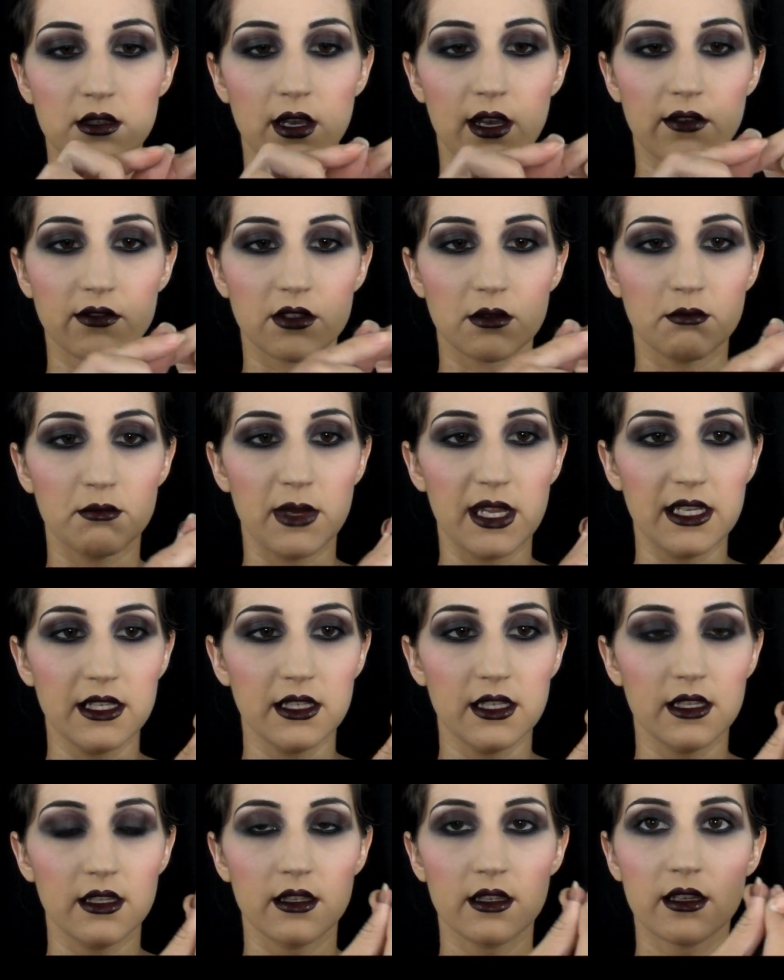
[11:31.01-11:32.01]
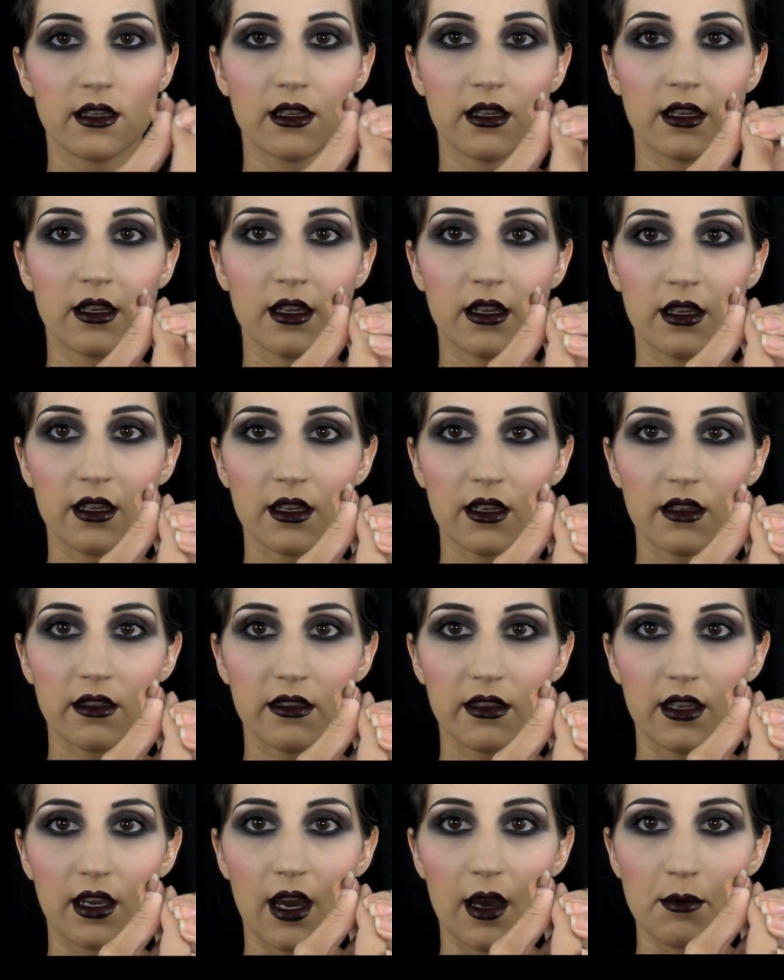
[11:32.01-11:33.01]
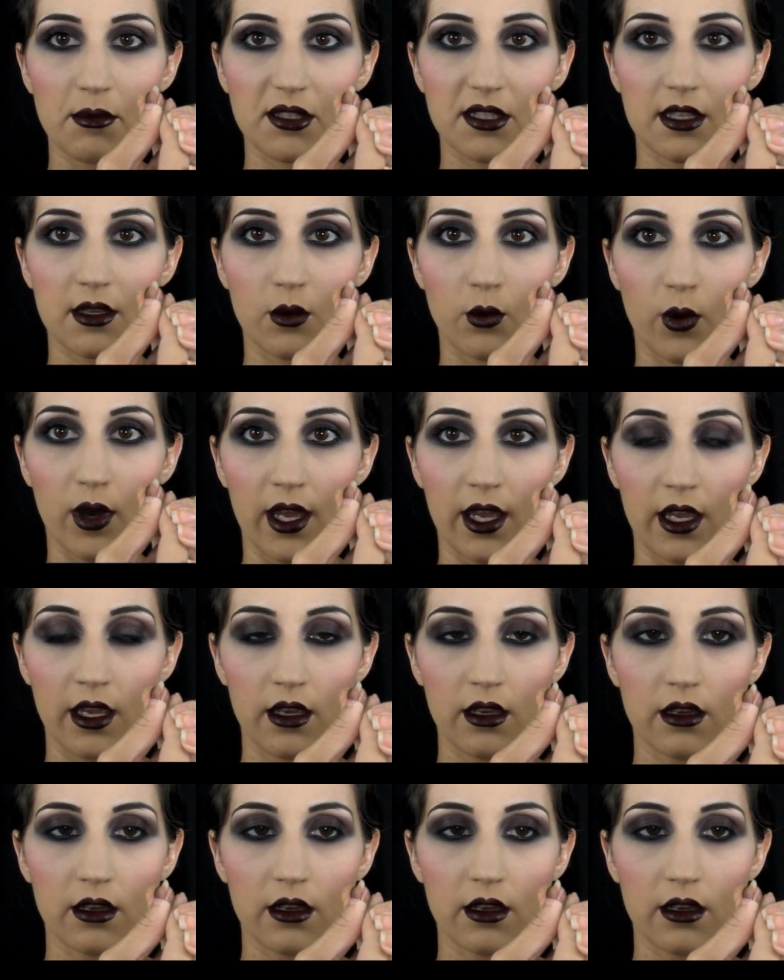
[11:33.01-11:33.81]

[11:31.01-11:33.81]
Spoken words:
You have to bend it the opposite way.